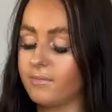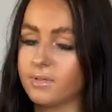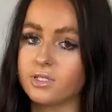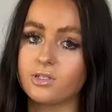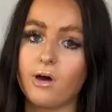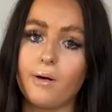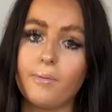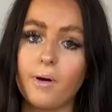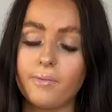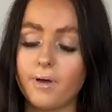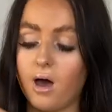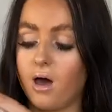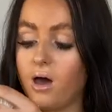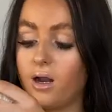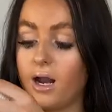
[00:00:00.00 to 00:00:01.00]
So I'll pop it
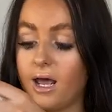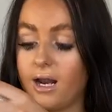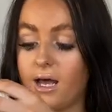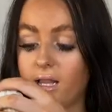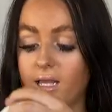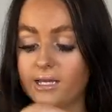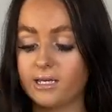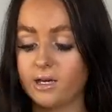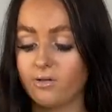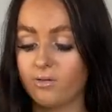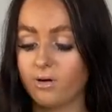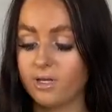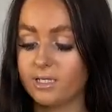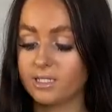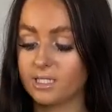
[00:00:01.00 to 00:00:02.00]
on and I'll let you know
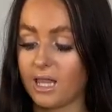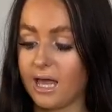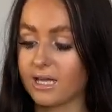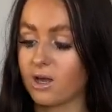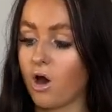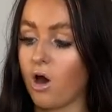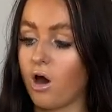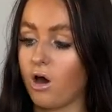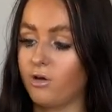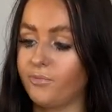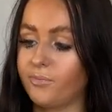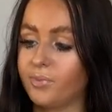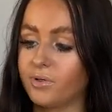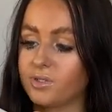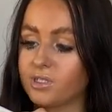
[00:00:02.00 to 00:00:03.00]
what it's like
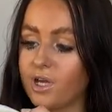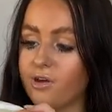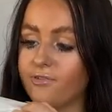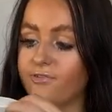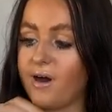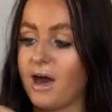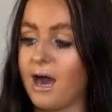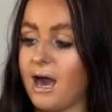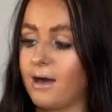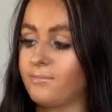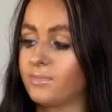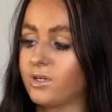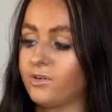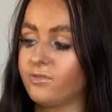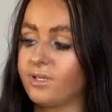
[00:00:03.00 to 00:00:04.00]
on, but so far
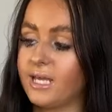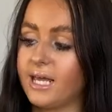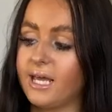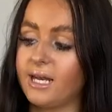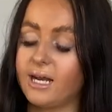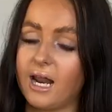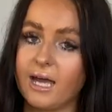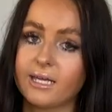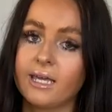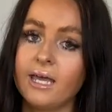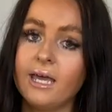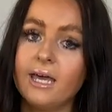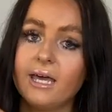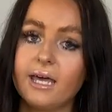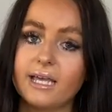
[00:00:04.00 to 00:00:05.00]
I'm loving it, and like,
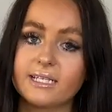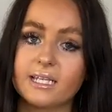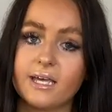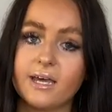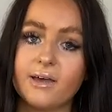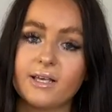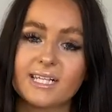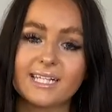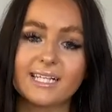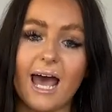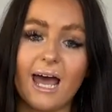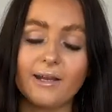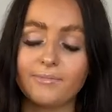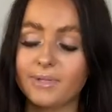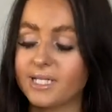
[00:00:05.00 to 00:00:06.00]
it's a
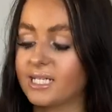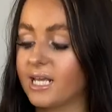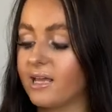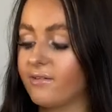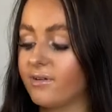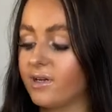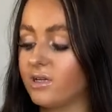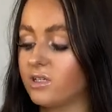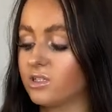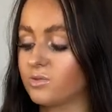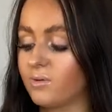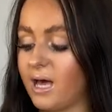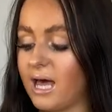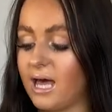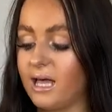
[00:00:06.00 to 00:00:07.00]
satin material as
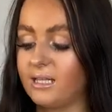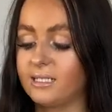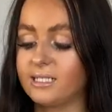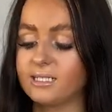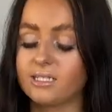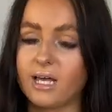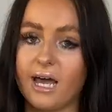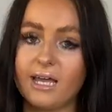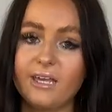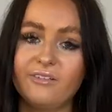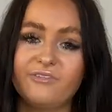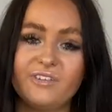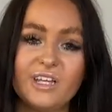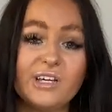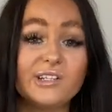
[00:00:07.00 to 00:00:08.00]
well, and it's like, it
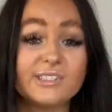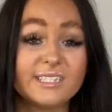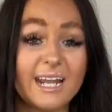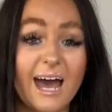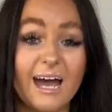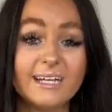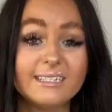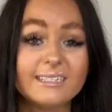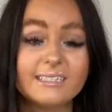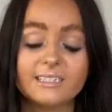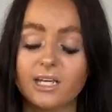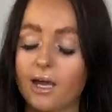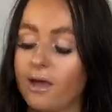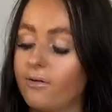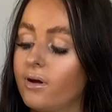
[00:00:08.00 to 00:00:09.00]
feels nice.
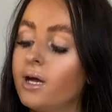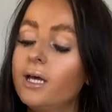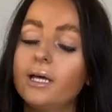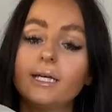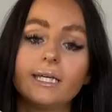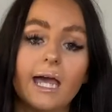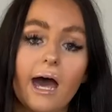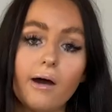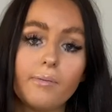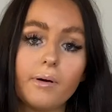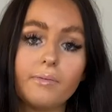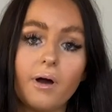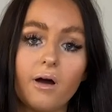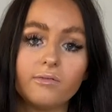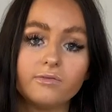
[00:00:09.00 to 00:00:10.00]
So yeah, I'll pop
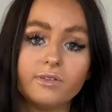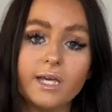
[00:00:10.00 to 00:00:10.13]
it on for